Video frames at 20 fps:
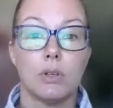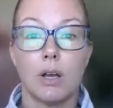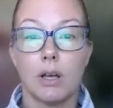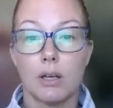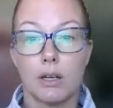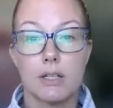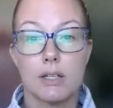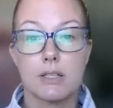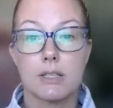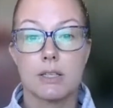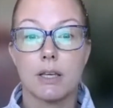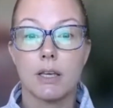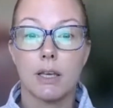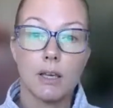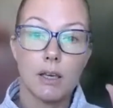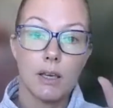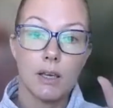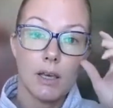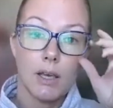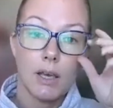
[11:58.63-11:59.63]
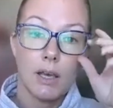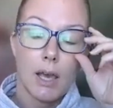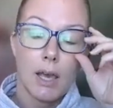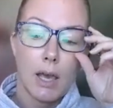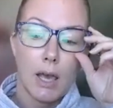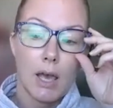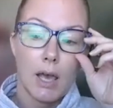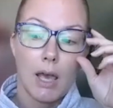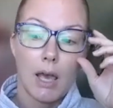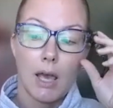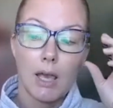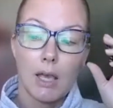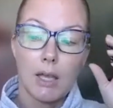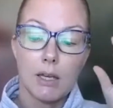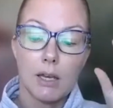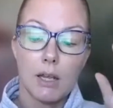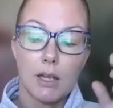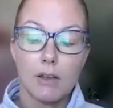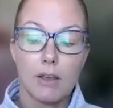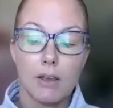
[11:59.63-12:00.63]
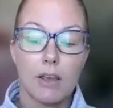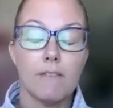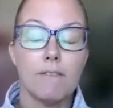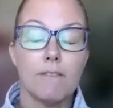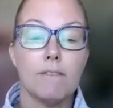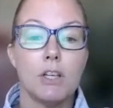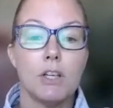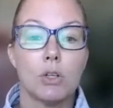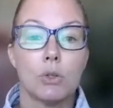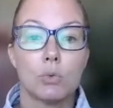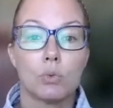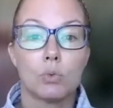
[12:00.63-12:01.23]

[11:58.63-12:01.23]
honestly, and can feel